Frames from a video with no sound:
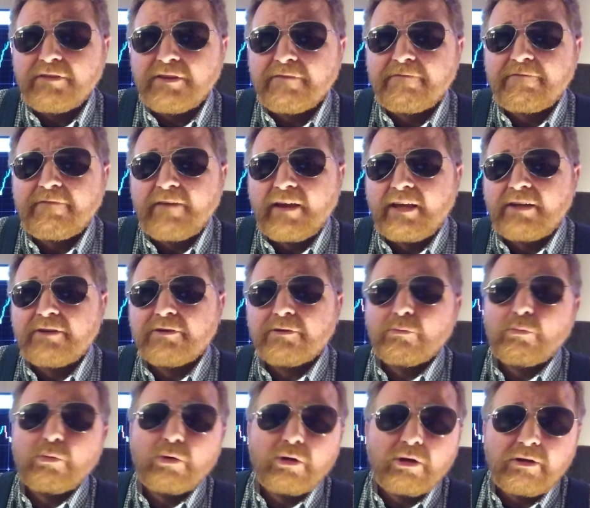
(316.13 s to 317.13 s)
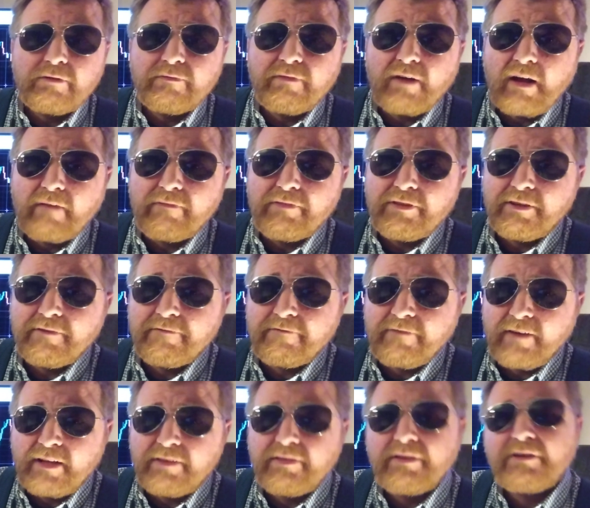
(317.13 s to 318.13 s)
in the Fed or were involved in the
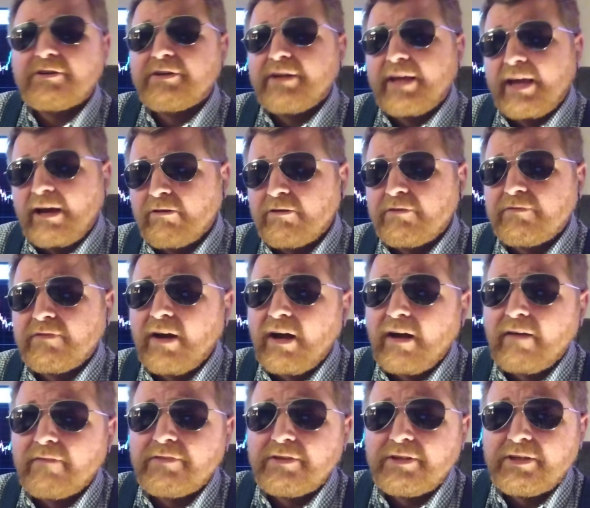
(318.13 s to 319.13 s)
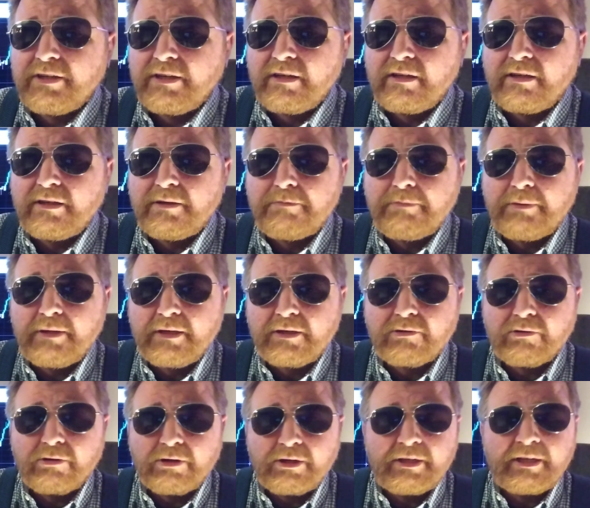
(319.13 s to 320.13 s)
Fed that are now involved in
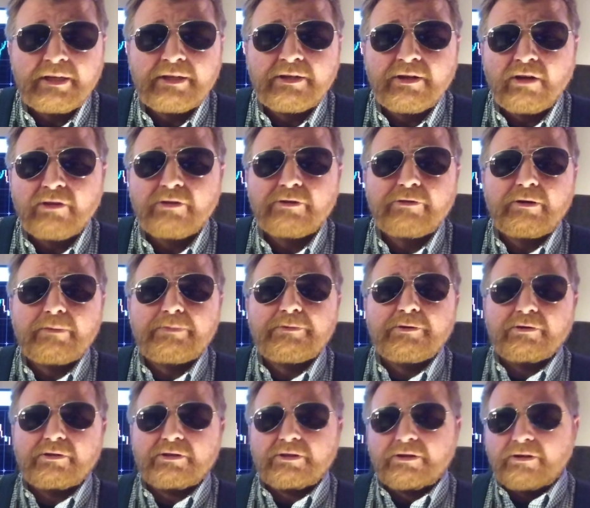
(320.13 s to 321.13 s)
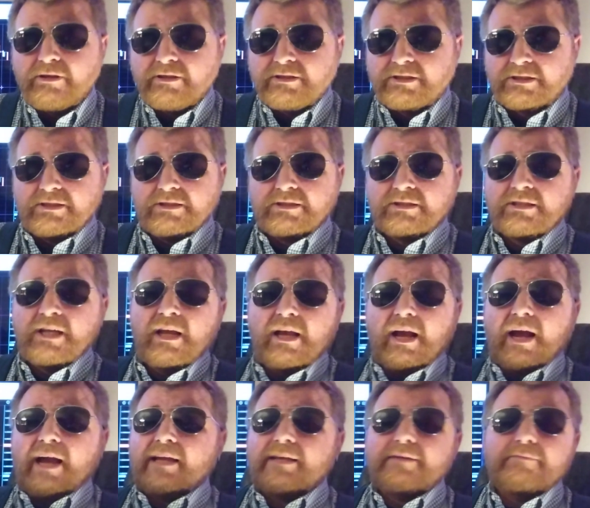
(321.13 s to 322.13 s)
Bitcoin and other cryptocurrencies.
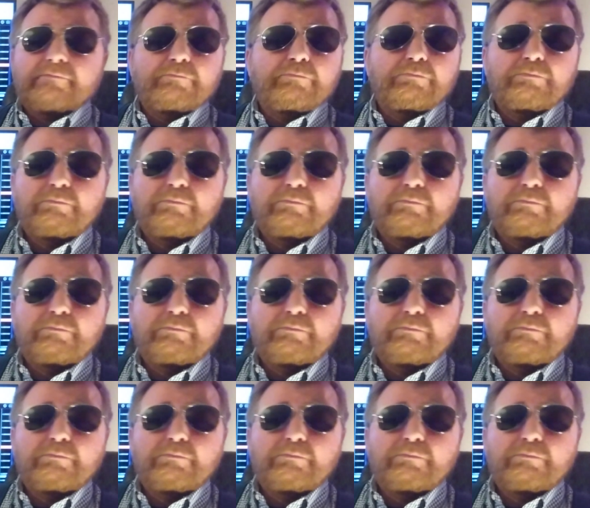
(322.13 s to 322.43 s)
I